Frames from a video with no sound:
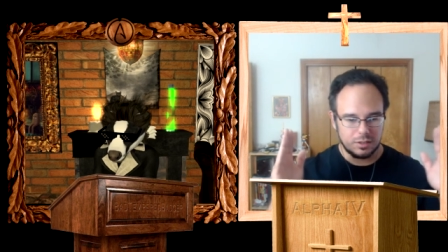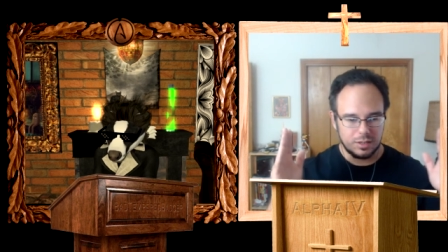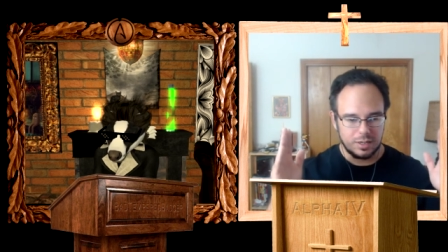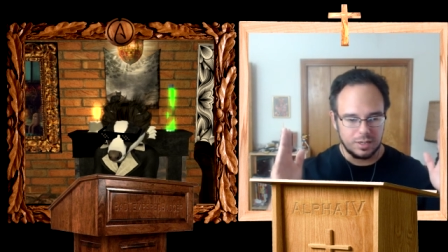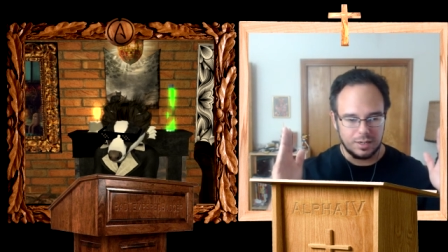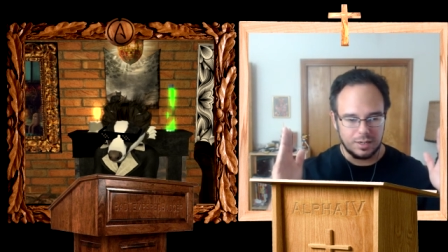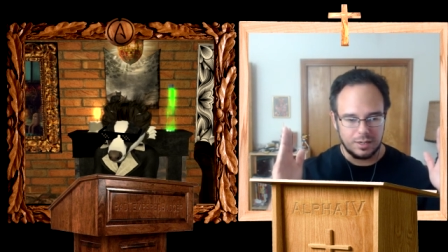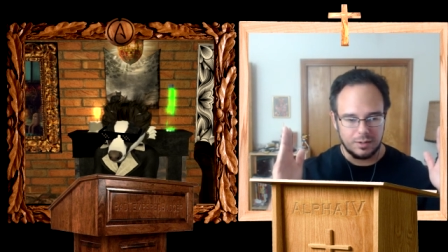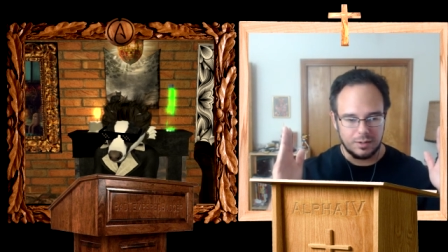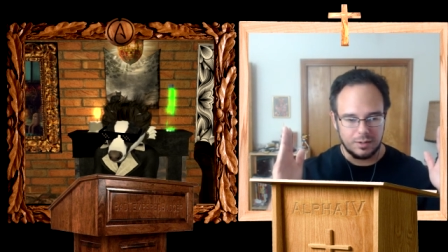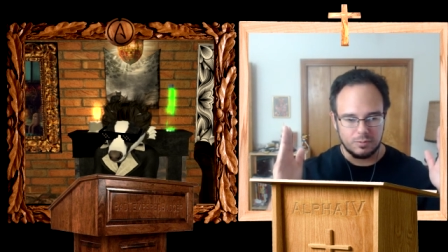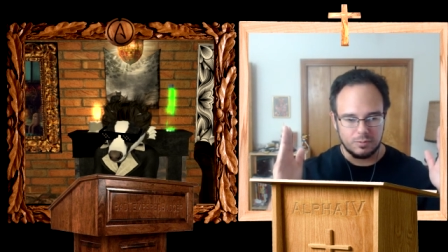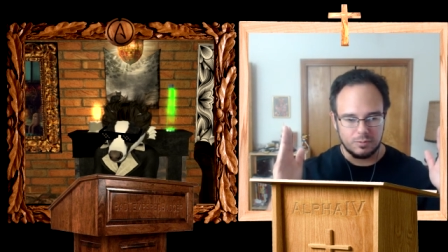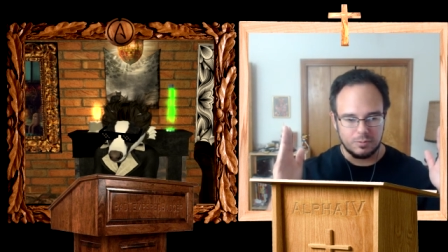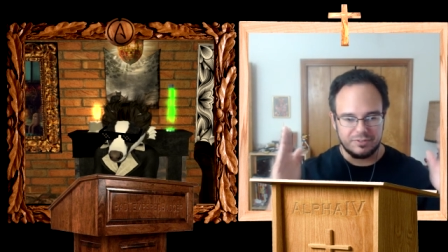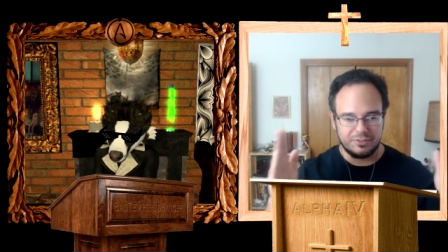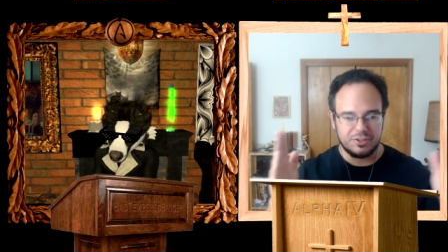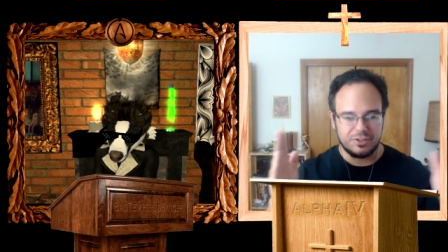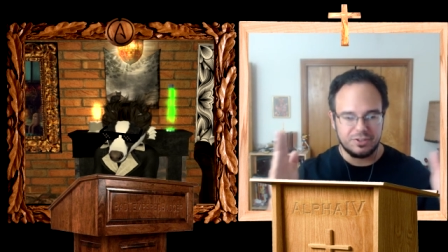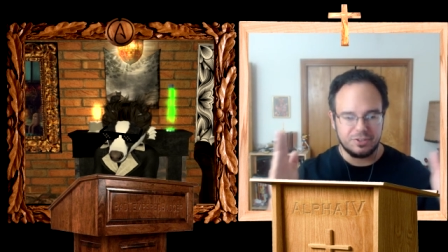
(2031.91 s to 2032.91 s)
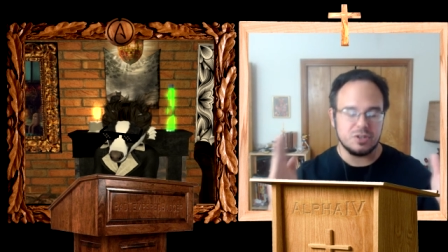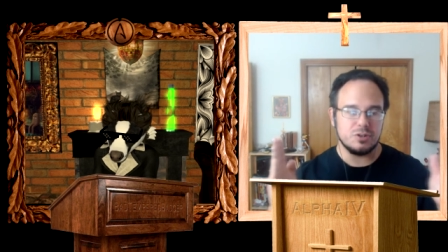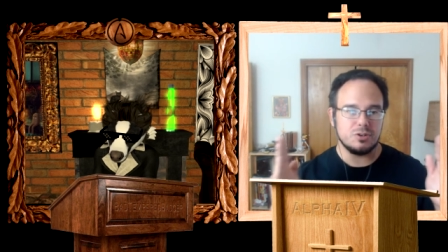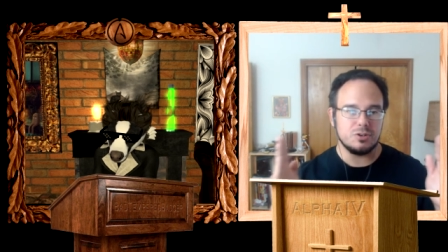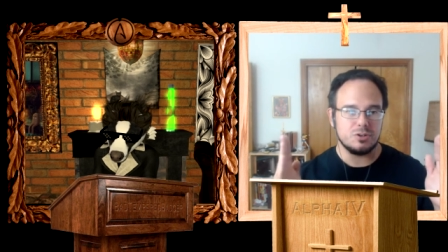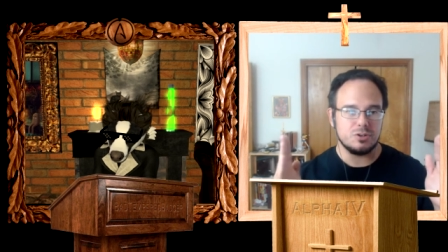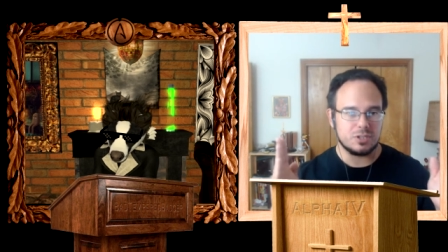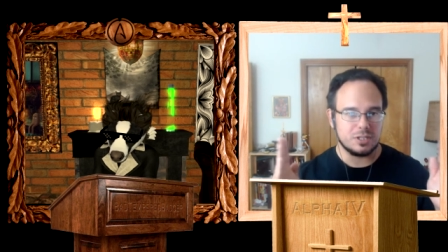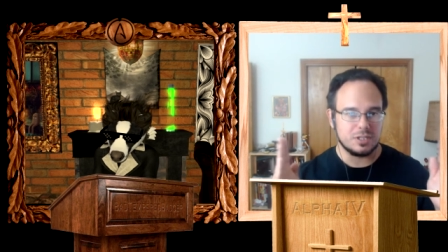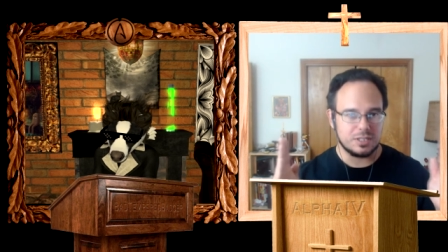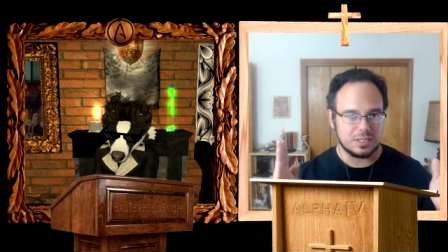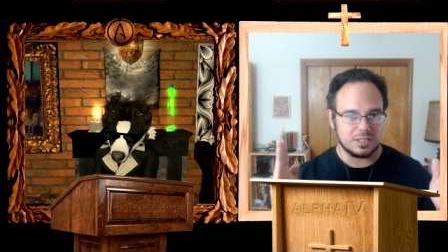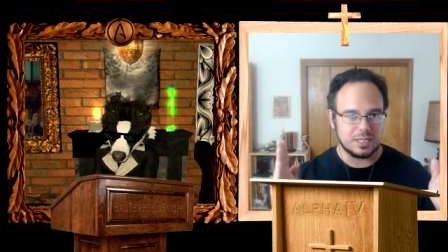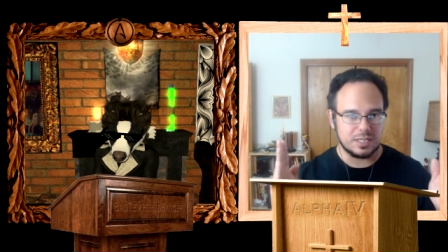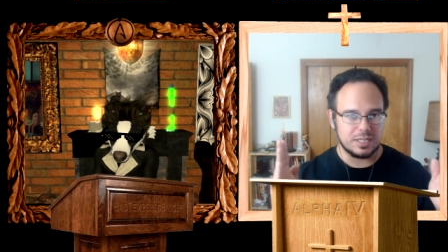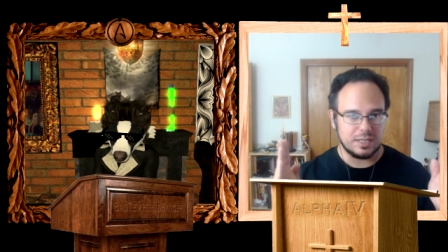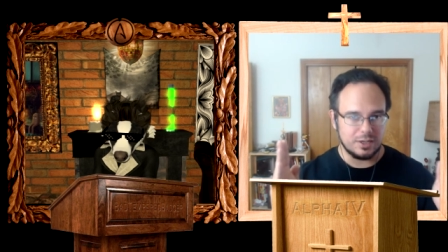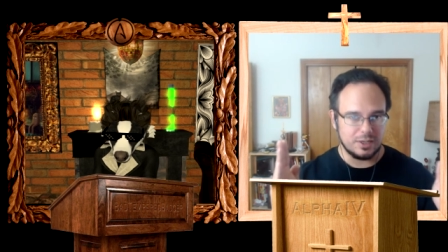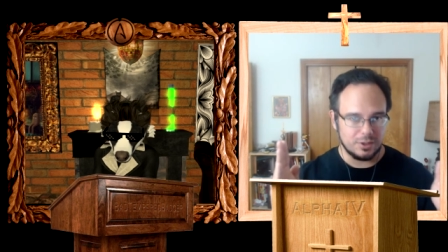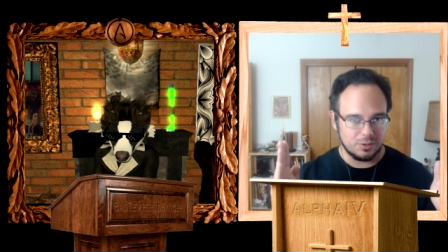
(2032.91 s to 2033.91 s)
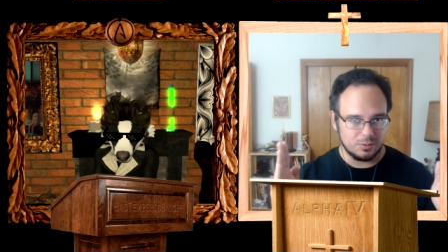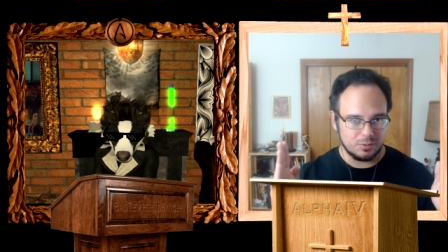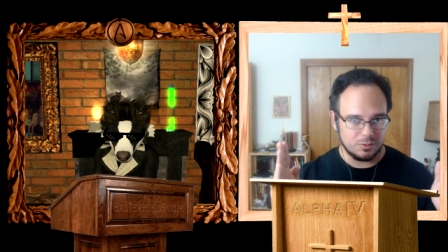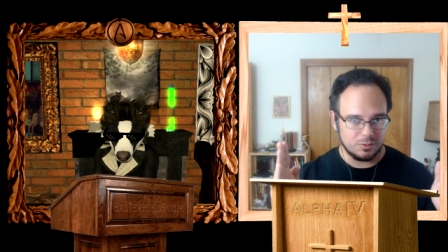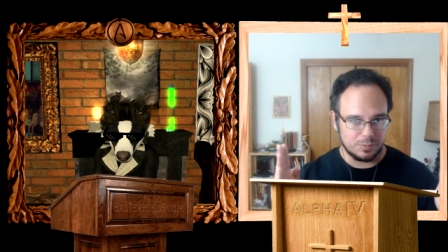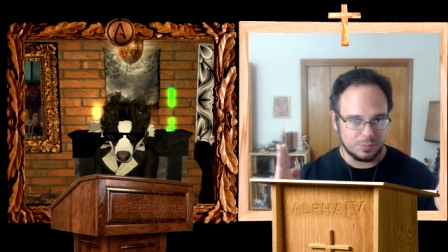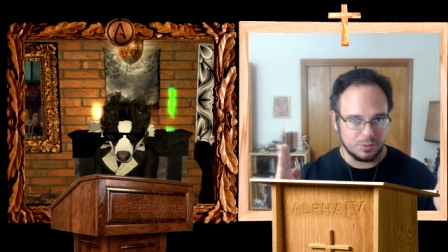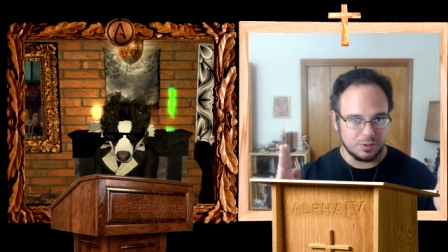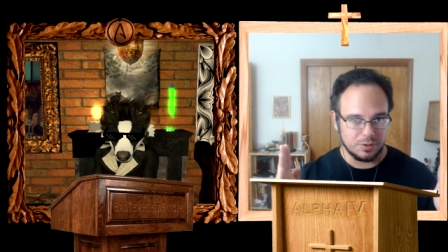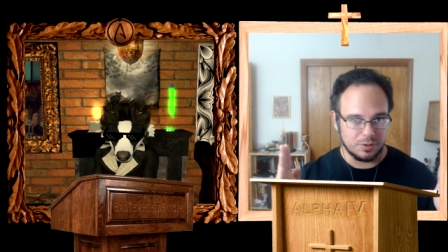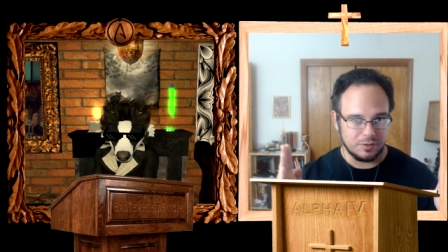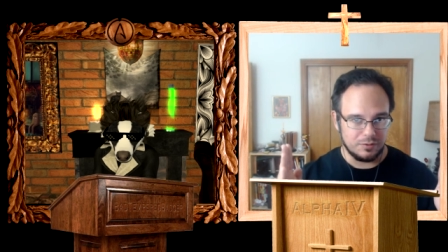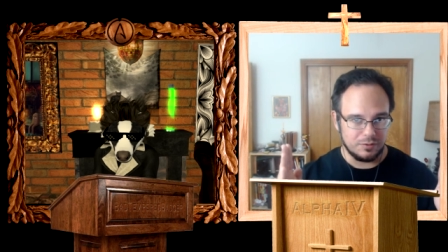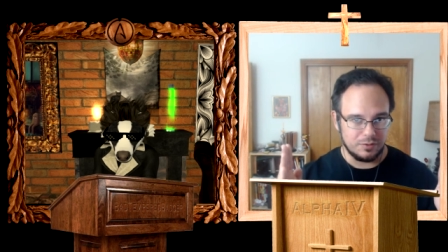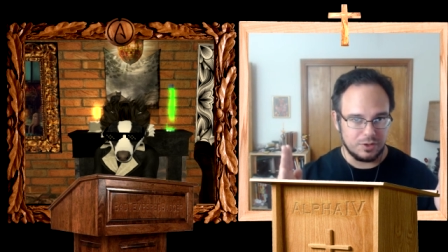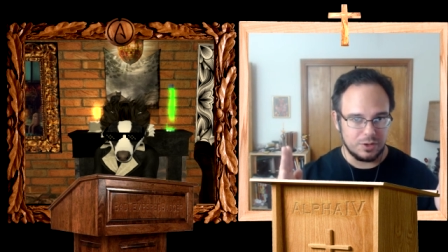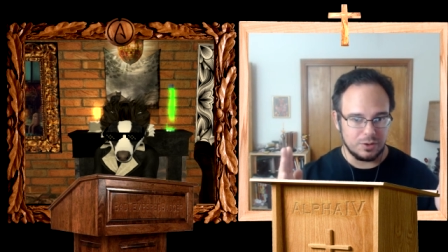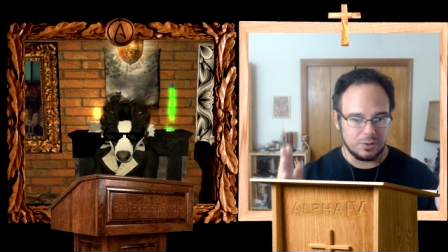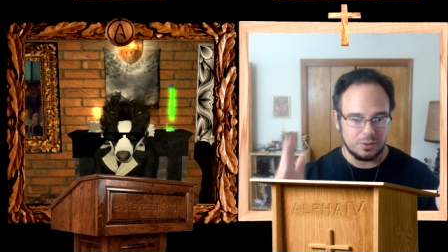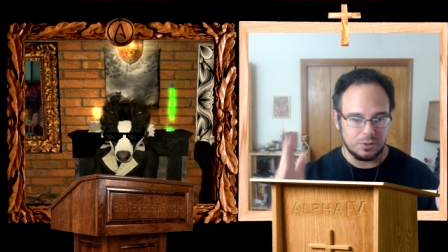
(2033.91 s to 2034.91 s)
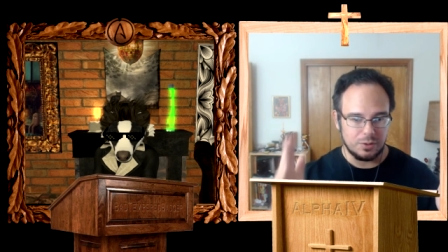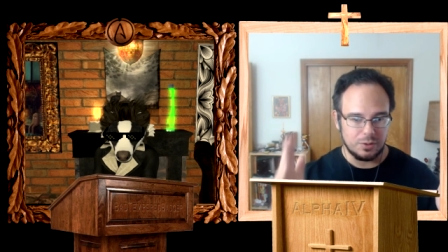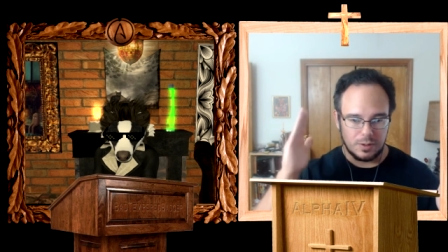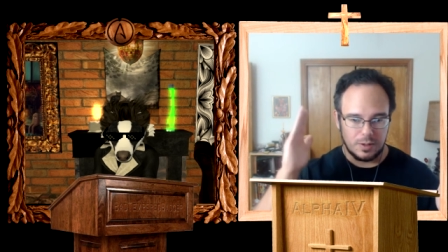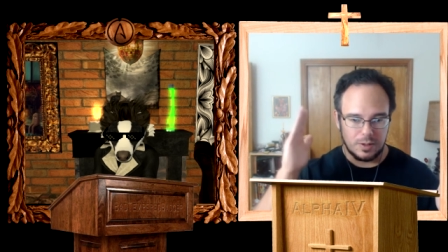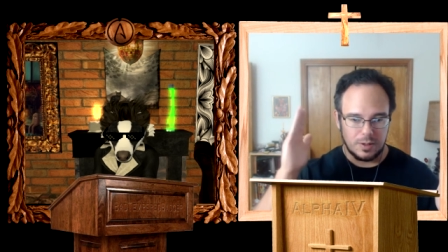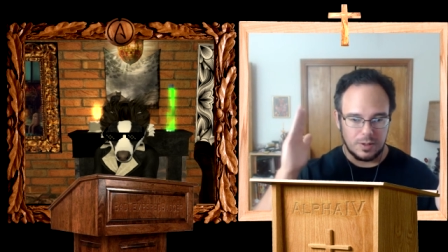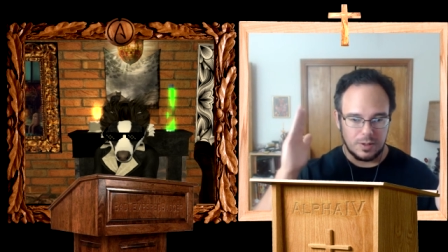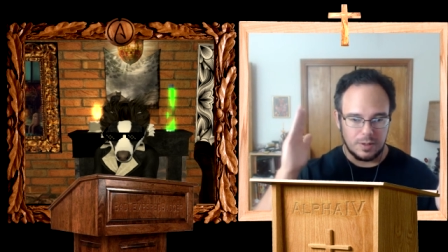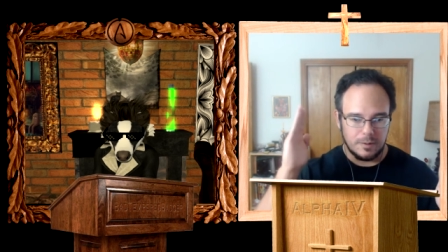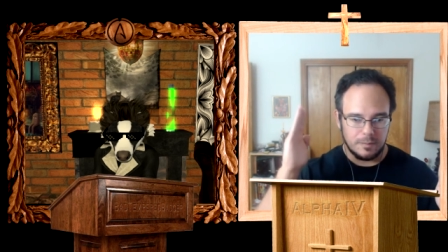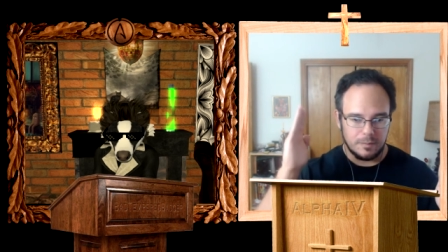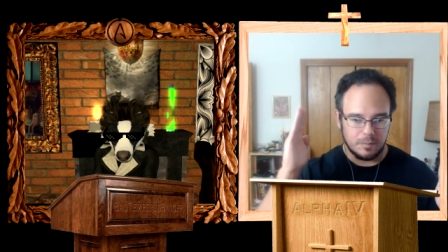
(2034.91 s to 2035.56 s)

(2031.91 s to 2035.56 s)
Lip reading: refused to see the other one's point of view,